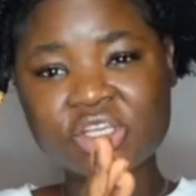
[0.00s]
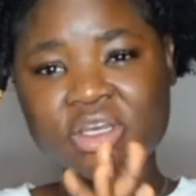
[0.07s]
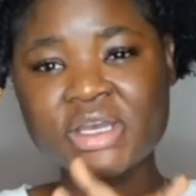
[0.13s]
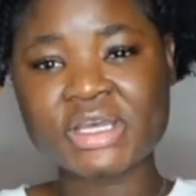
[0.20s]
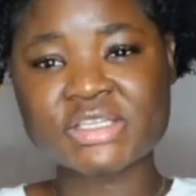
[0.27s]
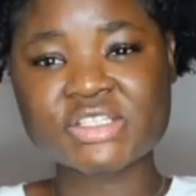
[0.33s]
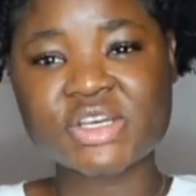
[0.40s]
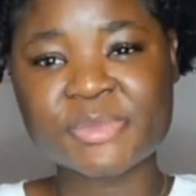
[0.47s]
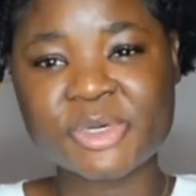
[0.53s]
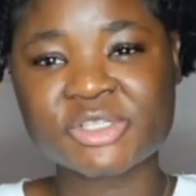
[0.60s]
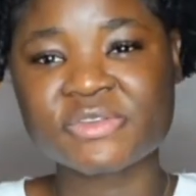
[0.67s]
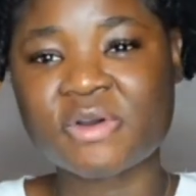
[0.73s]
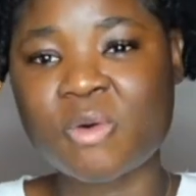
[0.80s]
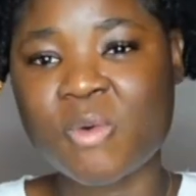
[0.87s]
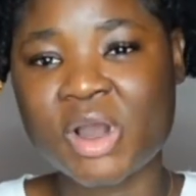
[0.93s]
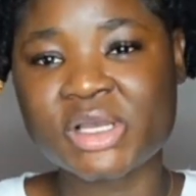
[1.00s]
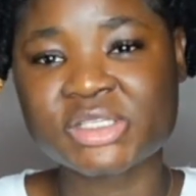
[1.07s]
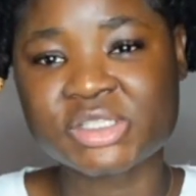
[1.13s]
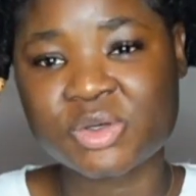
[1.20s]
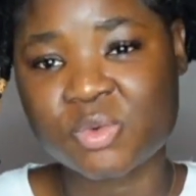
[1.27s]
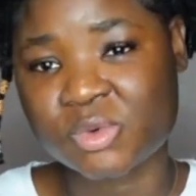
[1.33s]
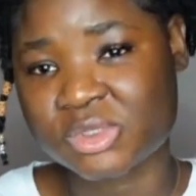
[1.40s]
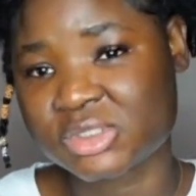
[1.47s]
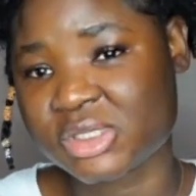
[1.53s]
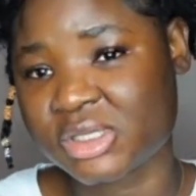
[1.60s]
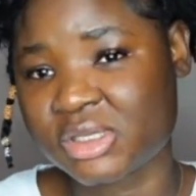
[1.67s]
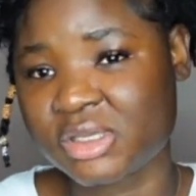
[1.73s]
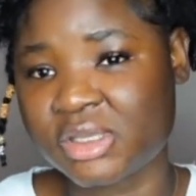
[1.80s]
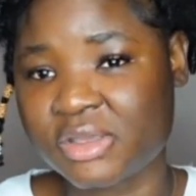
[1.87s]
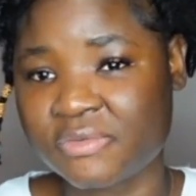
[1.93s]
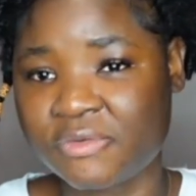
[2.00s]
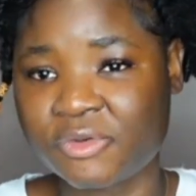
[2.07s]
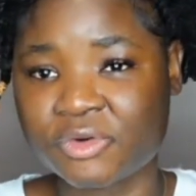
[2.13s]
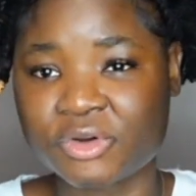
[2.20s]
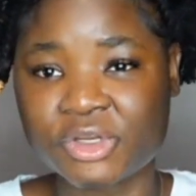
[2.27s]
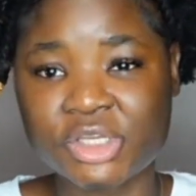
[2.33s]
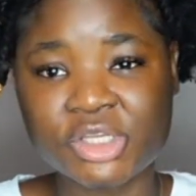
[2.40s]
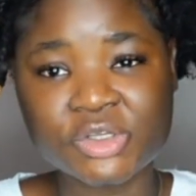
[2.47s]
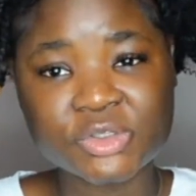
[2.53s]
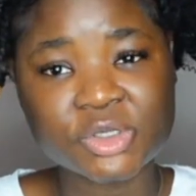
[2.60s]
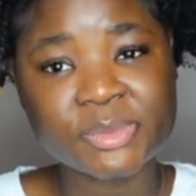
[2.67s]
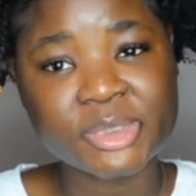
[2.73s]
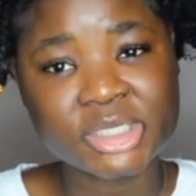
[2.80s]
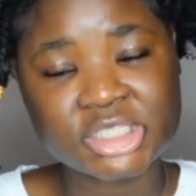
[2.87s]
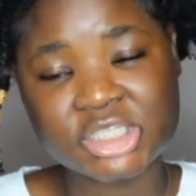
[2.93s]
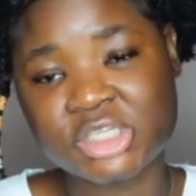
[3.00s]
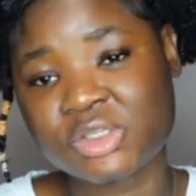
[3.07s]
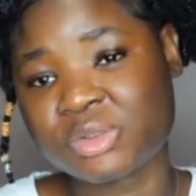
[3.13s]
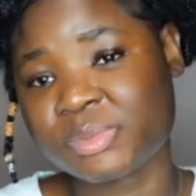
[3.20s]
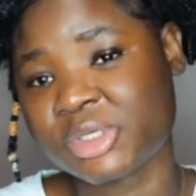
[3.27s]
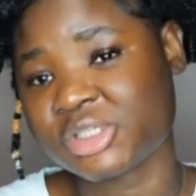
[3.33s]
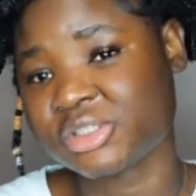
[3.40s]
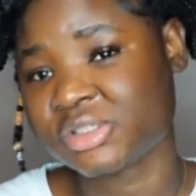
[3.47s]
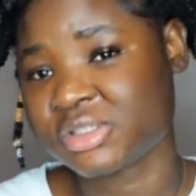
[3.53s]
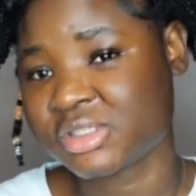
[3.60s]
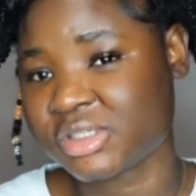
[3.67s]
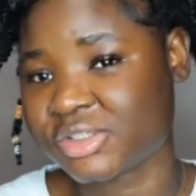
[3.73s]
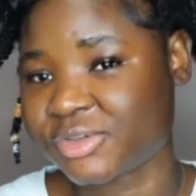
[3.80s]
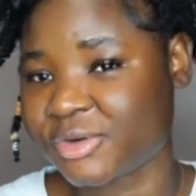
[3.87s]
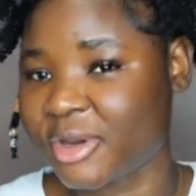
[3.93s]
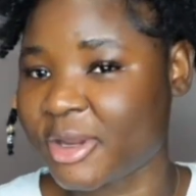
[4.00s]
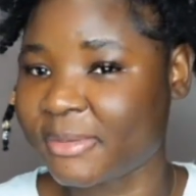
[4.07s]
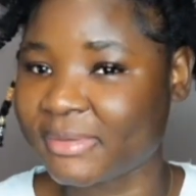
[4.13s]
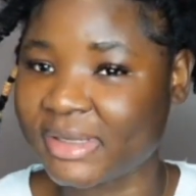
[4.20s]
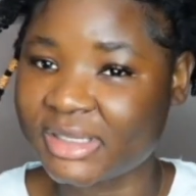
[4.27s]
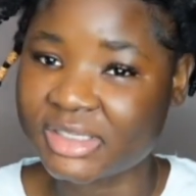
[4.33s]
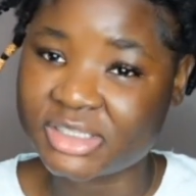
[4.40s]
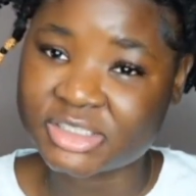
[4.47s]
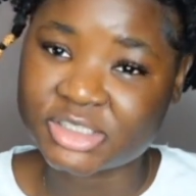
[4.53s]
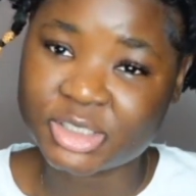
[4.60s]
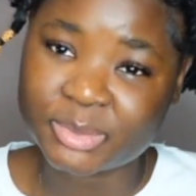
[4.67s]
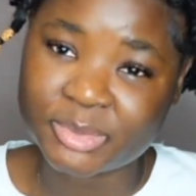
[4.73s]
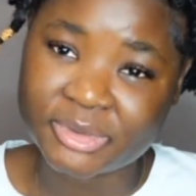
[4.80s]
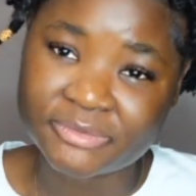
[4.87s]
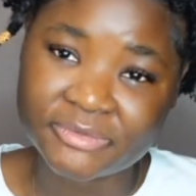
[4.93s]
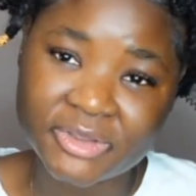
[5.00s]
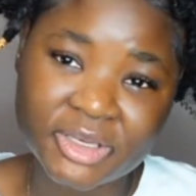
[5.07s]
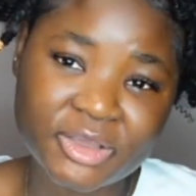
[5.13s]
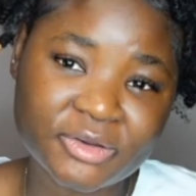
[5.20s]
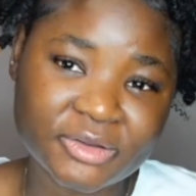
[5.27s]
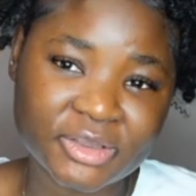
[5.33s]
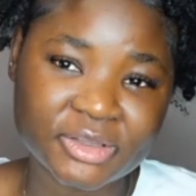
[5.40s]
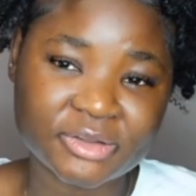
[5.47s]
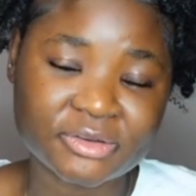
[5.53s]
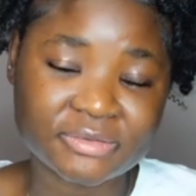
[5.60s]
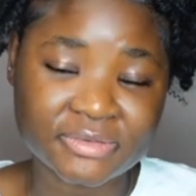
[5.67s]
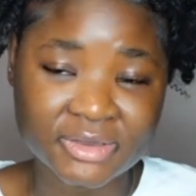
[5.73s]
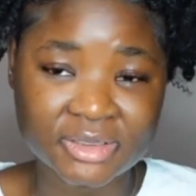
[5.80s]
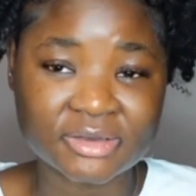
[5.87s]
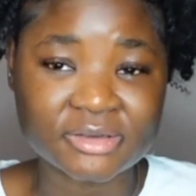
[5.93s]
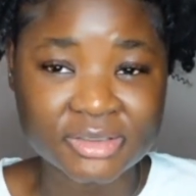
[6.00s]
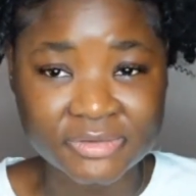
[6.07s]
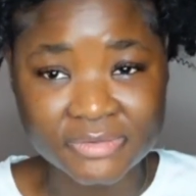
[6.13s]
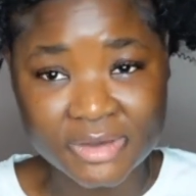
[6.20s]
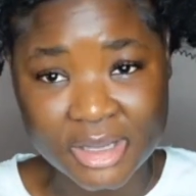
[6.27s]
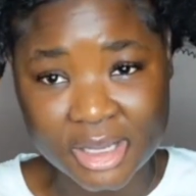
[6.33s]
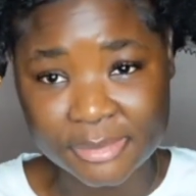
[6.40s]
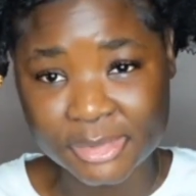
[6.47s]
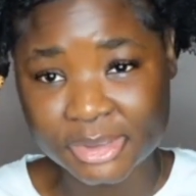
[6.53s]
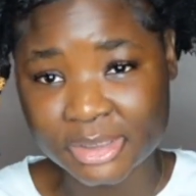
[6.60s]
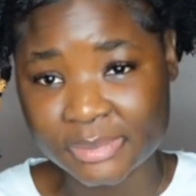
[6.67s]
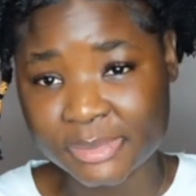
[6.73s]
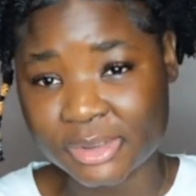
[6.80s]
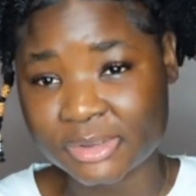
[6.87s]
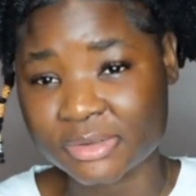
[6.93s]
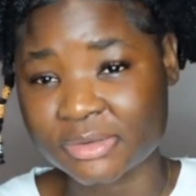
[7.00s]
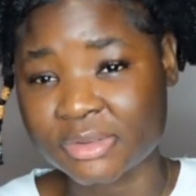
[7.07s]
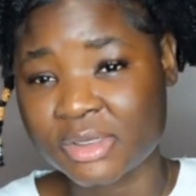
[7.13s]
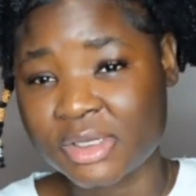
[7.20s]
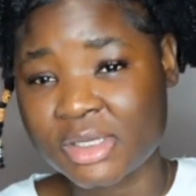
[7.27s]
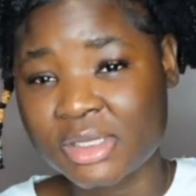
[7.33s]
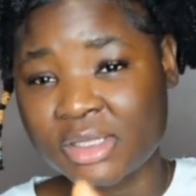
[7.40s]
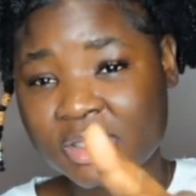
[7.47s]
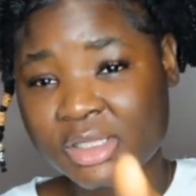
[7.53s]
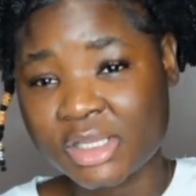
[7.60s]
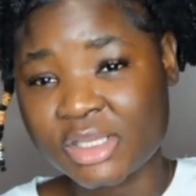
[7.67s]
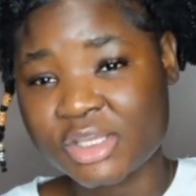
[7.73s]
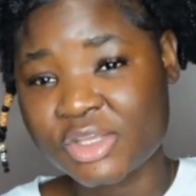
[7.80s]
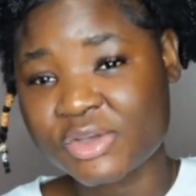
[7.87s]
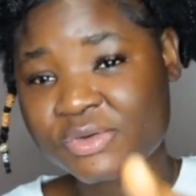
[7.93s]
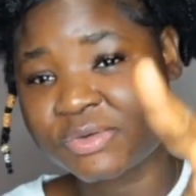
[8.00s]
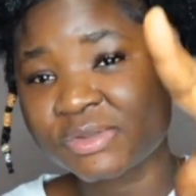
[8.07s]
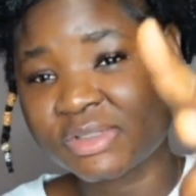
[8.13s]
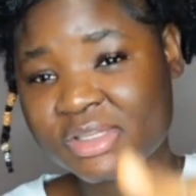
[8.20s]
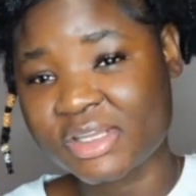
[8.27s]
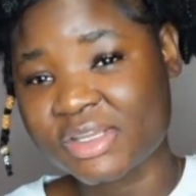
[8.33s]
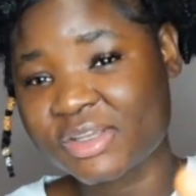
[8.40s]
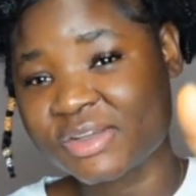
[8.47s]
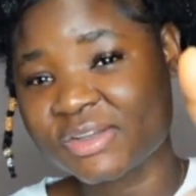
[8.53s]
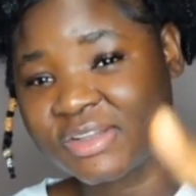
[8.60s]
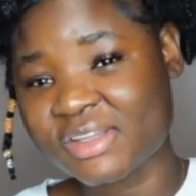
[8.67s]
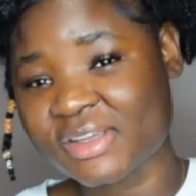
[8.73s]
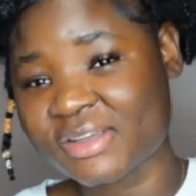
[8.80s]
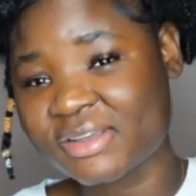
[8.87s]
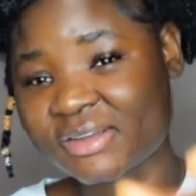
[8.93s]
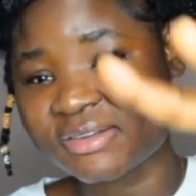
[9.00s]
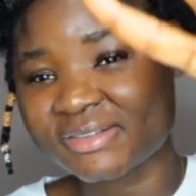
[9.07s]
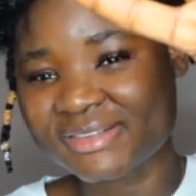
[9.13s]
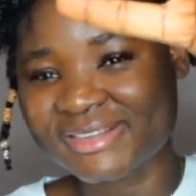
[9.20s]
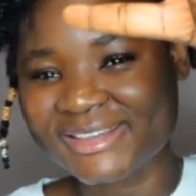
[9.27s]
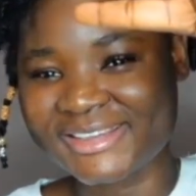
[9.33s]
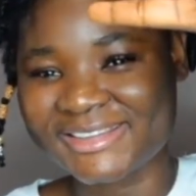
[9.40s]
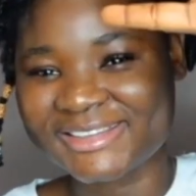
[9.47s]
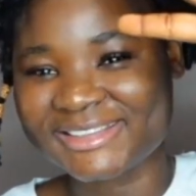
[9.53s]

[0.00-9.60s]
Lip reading: you guys so much for watching. Once again, if you are new to my channel, make sure you subscribe, like, and share my video, and don't forget to leave a comment down below. Thank you, thank you, thank you, thank